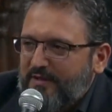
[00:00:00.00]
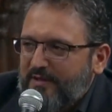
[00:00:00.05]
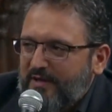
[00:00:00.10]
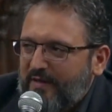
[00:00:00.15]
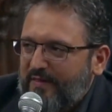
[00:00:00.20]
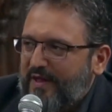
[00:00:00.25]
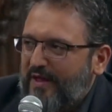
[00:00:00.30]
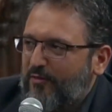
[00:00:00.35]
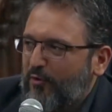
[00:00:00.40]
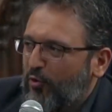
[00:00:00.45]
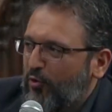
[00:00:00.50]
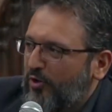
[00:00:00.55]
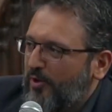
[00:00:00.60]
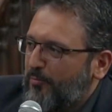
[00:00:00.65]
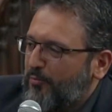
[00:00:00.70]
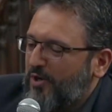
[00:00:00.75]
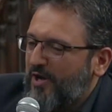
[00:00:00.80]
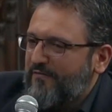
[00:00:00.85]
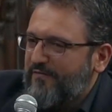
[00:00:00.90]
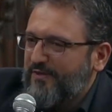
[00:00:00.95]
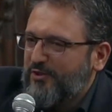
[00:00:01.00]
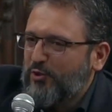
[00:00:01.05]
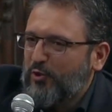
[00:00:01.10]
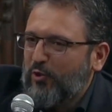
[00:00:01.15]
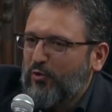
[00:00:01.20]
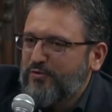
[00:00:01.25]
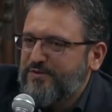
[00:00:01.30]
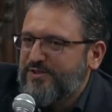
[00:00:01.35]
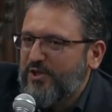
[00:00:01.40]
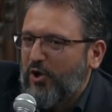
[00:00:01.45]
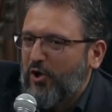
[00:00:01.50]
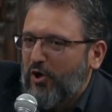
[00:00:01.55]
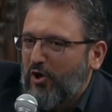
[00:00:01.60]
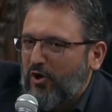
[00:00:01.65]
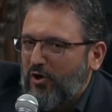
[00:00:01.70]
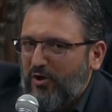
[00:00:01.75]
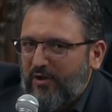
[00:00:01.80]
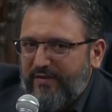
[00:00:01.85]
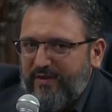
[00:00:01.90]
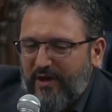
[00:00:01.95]
and that the Holy Prophet closed
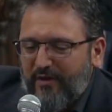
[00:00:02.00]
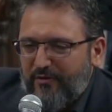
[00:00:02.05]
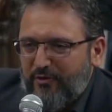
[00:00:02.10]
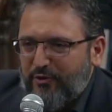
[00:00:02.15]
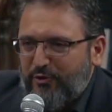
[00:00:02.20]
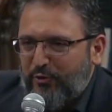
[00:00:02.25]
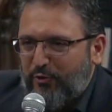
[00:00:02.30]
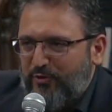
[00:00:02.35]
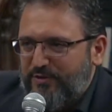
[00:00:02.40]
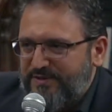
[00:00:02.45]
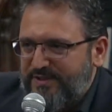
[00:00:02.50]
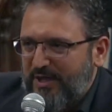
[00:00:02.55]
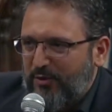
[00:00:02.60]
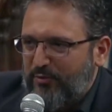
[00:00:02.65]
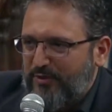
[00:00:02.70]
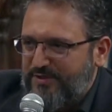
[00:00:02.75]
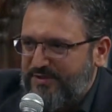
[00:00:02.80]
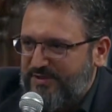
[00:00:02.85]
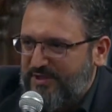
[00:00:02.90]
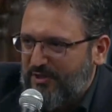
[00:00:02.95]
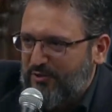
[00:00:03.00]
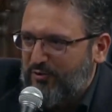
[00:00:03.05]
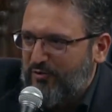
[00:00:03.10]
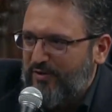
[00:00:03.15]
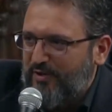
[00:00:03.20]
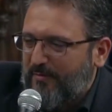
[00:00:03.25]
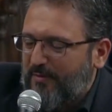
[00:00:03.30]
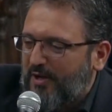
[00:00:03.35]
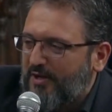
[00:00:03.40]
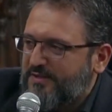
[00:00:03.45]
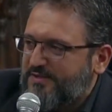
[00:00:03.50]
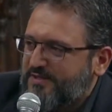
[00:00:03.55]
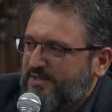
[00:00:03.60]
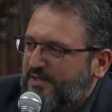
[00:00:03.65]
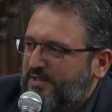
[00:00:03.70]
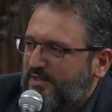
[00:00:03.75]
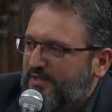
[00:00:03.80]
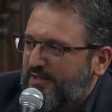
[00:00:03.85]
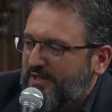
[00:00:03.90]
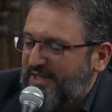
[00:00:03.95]
all the other doors that were stuck to the
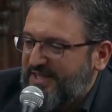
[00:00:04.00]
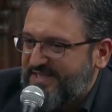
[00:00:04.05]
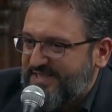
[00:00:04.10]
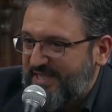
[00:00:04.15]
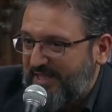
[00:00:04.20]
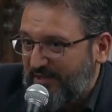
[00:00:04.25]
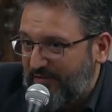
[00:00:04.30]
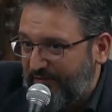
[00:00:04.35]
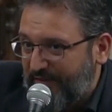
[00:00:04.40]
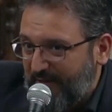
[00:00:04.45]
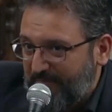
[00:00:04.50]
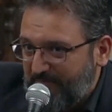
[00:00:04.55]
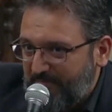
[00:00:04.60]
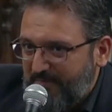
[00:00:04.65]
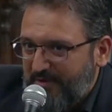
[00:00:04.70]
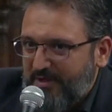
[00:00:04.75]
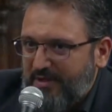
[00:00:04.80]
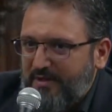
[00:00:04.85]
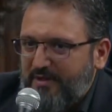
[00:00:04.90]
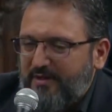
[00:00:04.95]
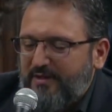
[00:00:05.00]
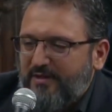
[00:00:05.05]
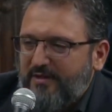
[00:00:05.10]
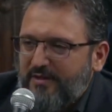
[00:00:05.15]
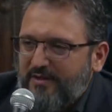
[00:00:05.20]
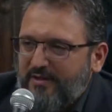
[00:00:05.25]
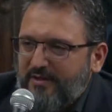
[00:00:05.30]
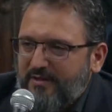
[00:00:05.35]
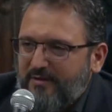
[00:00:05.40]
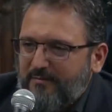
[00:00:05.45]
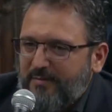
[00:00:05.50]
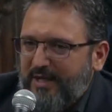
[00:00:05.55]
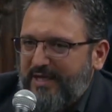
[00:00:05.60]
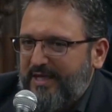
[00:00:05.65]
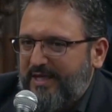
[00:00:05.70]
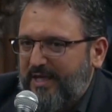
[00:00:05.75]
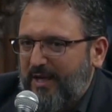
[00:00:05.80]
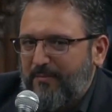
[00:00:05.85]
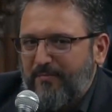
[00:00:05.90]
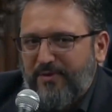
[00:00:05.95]
mosque. He sealed them, but
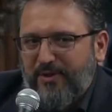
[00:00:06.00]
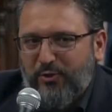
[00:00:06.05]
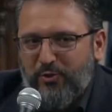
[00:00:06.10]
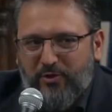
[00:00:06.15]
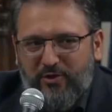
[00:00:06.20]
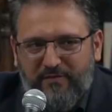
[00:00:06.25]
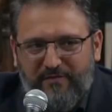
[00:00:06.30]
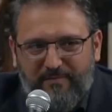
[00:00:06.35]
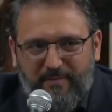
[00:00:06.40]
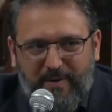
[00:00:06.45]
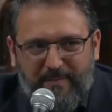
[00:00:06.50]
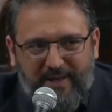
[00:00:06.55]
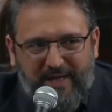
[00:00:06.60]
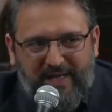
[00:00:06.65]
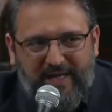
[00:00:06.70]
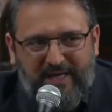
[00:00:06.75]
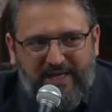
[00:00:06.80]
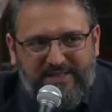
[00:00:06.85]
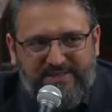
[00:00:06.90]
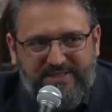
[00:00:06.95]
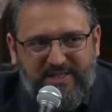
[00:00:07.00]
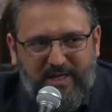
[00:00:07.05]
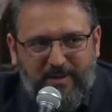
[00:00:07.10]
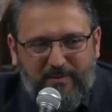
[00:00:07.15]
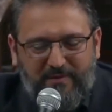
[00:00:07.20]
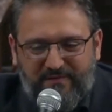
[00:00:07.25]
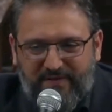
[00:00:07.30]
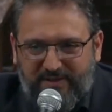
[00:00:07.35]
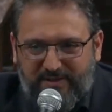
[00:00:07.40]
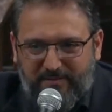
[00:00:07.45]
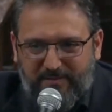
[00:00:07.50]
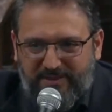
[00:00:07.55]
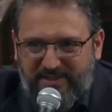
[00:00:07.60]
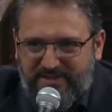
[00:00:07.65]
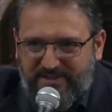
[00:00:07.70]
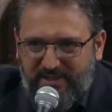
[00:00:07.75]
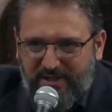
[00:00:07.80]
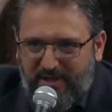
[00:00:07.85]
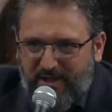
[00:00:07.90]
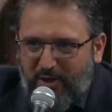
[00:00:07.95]
he kept the door of Imam Ali and Fatima
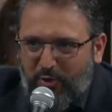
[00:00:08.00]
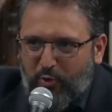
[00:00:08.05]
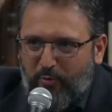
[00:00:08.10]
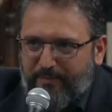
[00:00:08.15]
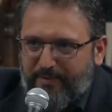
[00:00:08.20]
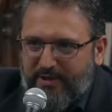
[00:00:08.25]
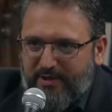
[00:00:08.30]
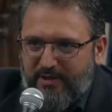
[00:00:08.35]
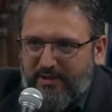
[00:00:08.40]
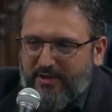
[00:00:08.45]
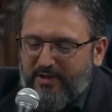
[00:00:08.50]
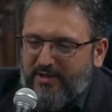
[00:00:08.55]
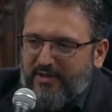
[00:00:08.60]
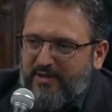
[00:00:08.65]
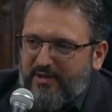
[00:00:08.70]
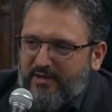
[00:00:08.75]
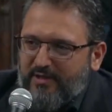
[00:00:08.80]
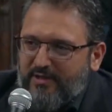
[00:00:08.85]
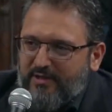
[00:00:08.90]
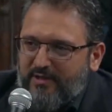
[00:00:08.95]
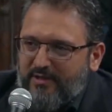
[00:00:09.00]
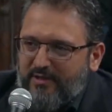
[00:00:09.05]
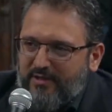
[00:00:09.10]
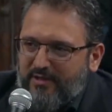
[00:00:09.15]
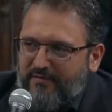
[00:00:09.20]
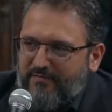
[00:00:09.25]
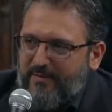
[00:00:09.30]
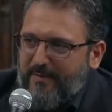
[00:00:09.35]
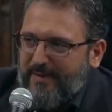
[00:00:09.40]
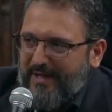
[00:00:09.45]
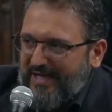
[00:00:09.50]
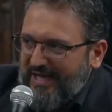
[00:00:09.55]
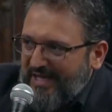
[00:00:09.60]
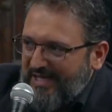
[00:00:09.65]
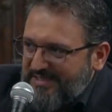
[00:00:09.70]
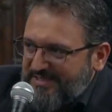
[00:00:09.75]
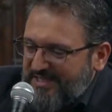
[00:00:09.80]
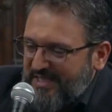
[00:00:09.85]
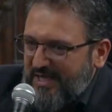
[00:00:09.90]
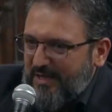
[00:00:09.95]
al-Zahra open. If Imam
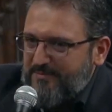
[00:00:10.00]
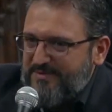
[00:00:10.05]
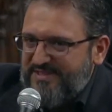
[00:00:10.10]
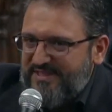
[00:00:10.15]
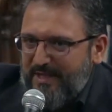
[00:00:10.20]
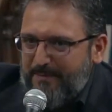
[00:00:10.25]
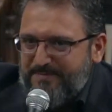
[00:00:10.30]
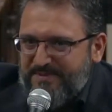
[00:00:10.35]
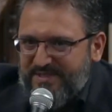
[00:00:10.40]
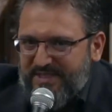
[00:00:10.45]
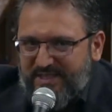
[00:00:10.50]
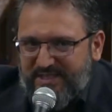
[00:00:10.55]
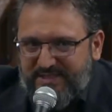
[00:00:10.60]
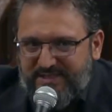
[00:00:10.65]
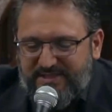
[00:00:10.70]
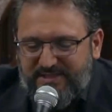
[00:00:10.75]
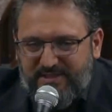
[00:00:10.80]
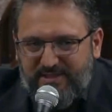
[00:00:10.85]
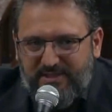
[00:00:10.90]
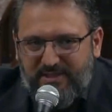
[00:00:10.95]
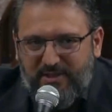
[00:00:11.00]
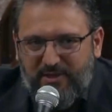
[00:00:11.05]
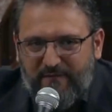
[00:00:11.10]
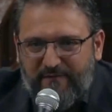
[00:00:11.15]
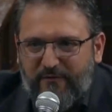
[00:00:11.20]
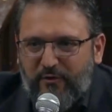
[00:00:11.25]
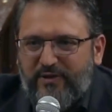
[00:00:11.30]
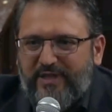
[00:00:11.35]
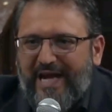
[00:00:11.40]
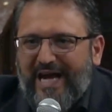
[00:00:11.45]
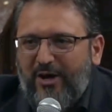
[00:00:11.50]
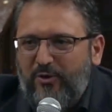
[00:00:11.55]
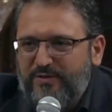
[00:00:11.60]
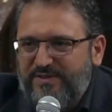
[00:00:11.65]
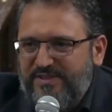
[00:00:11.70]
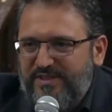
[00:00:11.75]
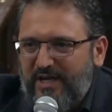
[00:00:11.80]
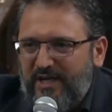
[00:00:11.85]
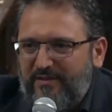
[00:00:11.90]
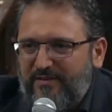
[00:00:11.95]
Ali steps his foot
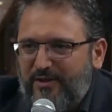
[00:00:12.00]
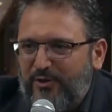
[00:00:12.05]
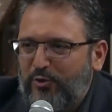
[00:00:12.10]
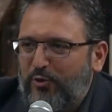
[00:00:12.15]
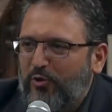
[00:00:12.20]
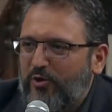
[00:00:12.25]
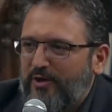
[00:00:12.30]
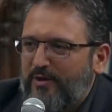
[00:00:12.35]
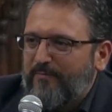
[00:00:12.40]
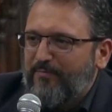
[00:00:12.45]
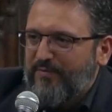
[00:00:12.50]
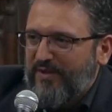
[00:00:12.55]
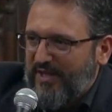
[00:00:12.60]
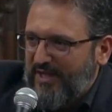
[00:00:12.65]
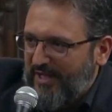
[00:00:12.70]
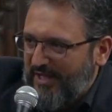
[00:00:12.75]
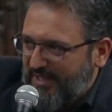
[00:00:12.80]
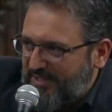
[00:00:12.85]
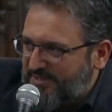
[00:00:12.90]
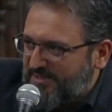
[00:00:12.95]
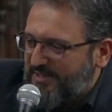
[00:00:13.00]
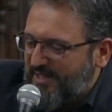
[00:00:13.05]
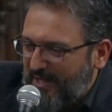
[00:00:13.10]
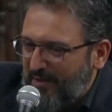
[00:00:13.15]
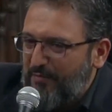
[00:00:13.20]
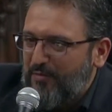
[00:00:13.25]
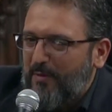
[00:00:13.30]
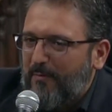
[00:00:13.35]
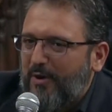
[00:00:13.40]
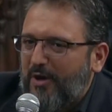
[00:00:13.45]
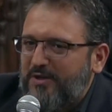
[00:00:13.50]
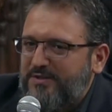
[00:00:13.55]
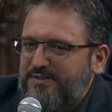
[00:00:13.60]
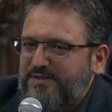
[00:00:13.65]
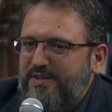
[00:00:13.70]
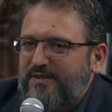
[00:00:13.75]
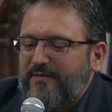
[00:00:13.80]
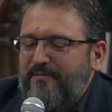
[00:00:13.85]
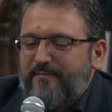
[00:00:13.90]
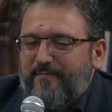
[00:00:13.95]
outside the door, he is in the
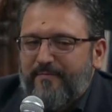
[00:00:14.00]
mosque.